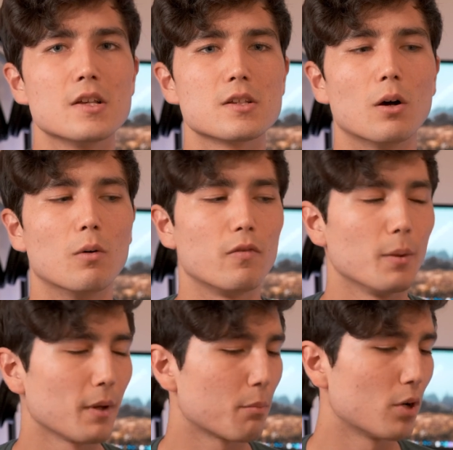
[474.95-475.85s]
So
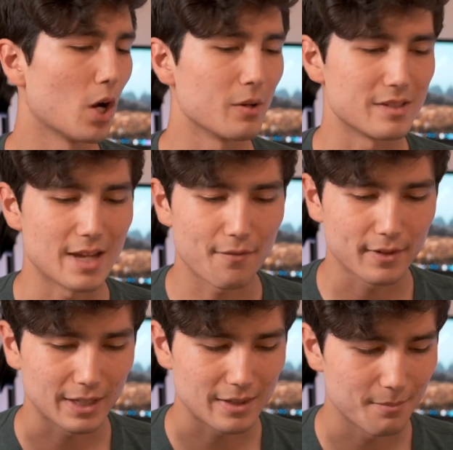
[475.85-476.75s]
Filmic Pro is
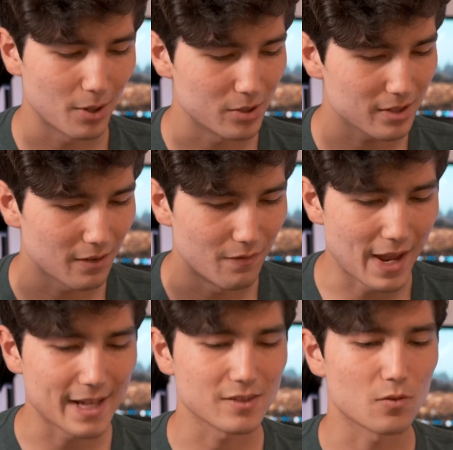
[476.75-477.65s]
definitely the most
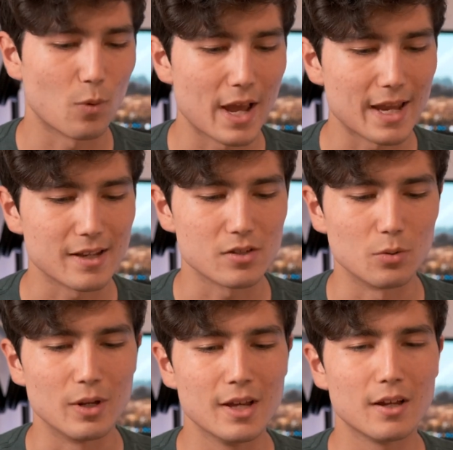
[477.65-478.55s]
advanced way
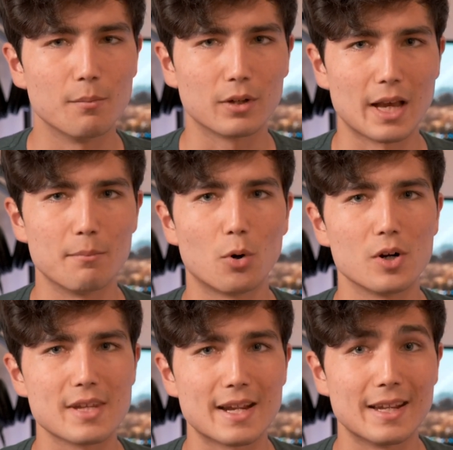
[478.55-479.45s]
to get more
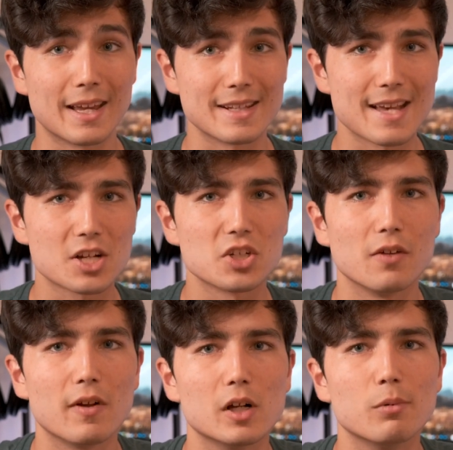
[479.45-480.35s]
into editing. It's actually
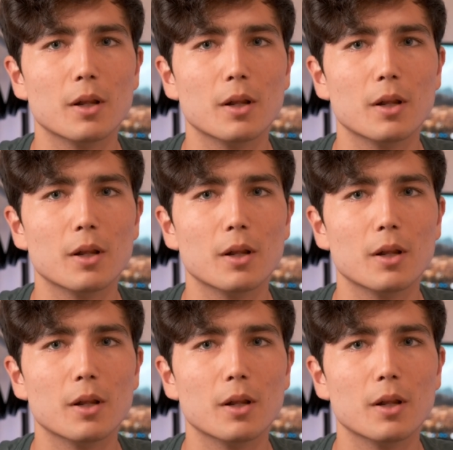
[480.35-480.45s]
available